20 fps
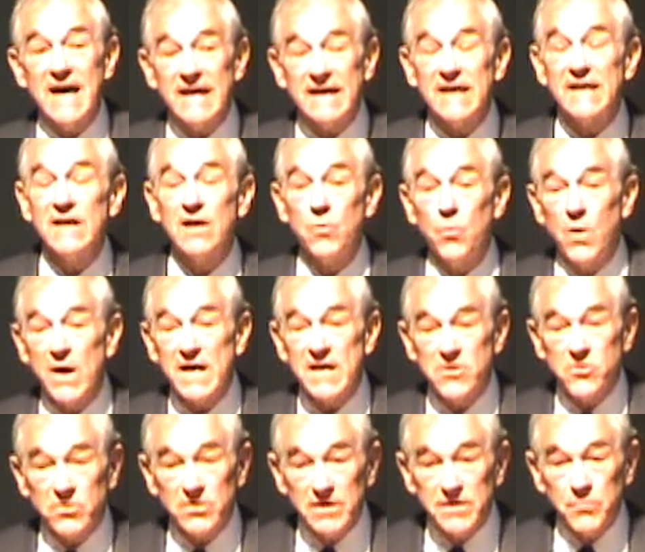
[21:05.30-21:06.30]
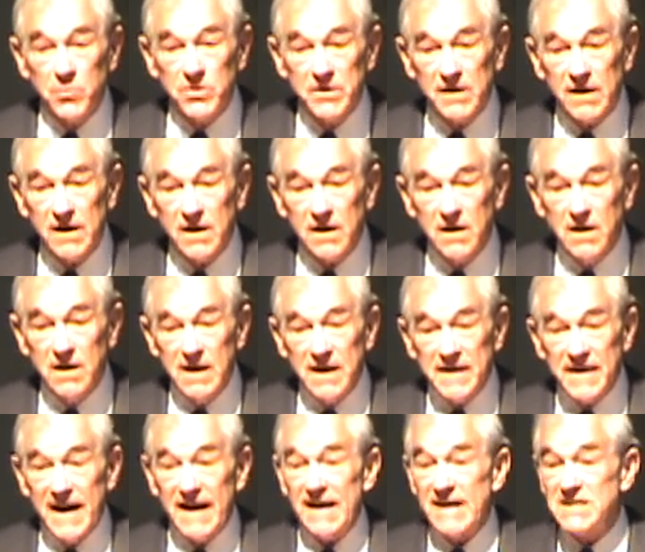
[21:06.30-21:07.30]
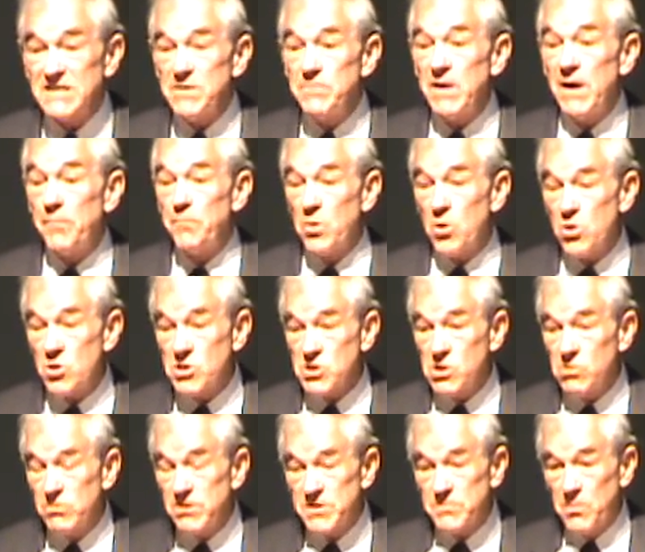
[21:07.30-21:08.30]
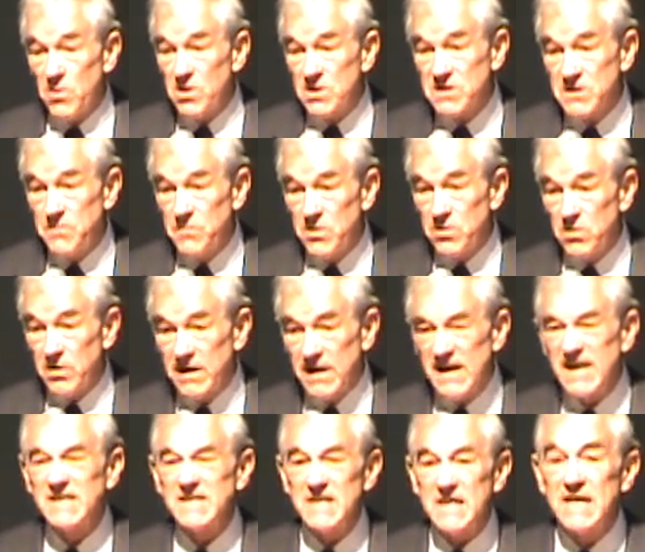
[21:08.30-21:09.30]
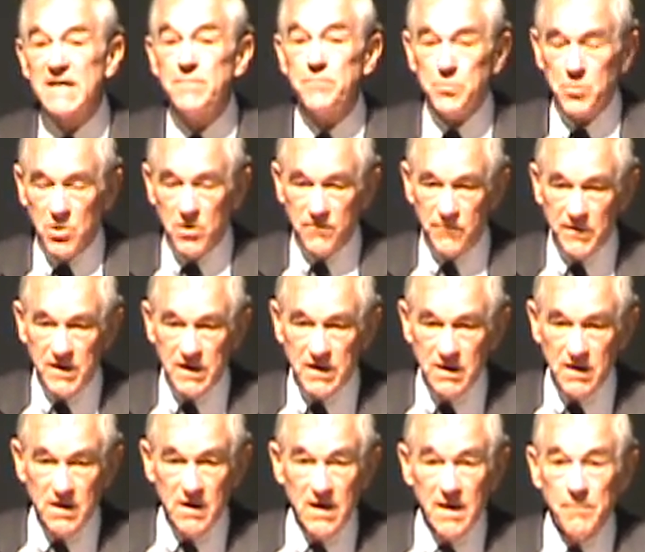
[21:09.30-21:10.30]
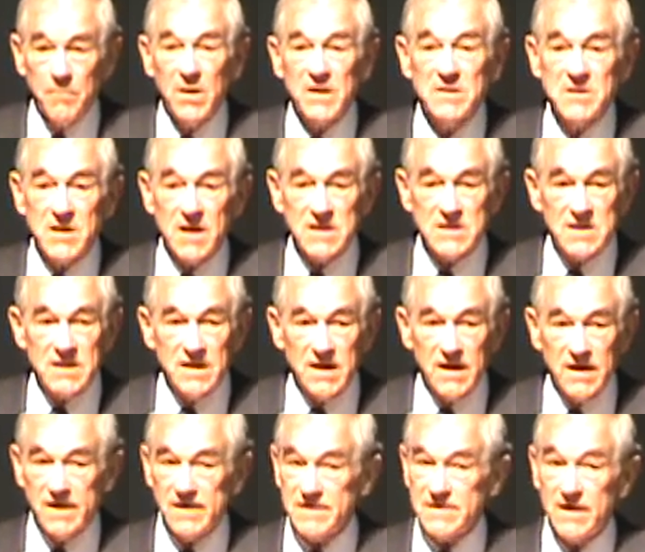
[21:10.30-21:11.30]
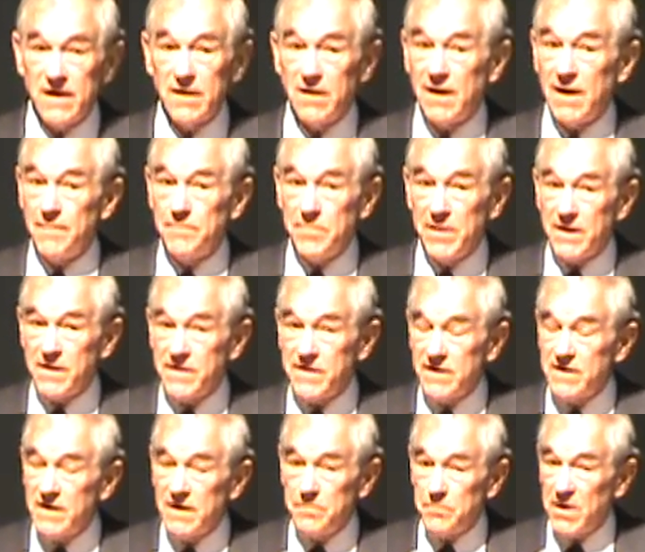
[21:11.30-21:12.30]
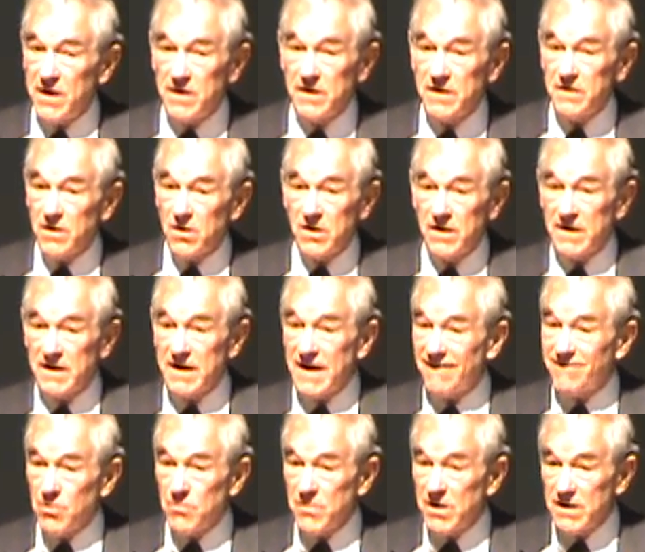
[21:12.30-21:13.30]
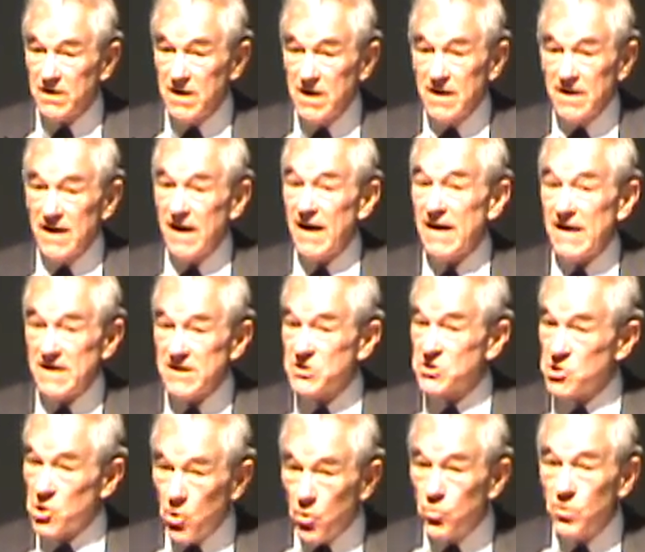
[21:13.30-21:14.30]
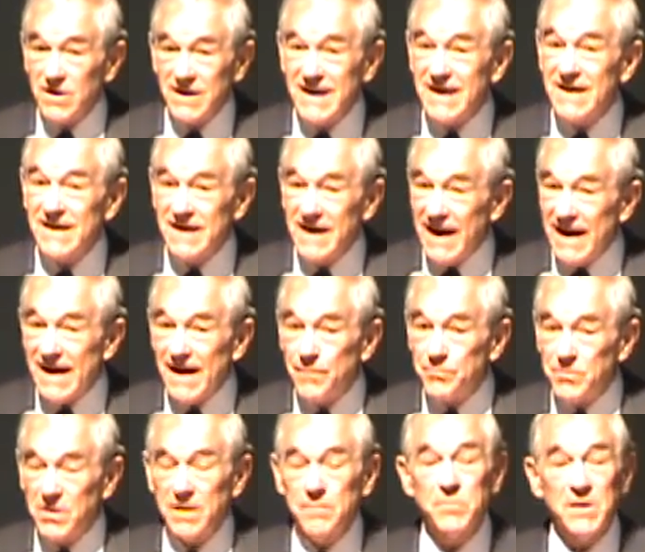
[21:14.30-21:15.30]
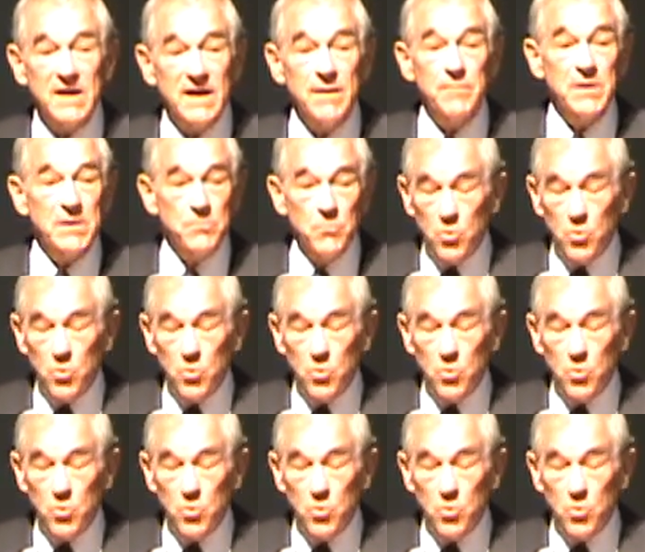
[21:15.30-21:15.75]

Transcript: taking away your liberty. That has to be a personal responsibility. It's imperfect. But just think, it's a lot better than depending on a government that is totally inept and becoming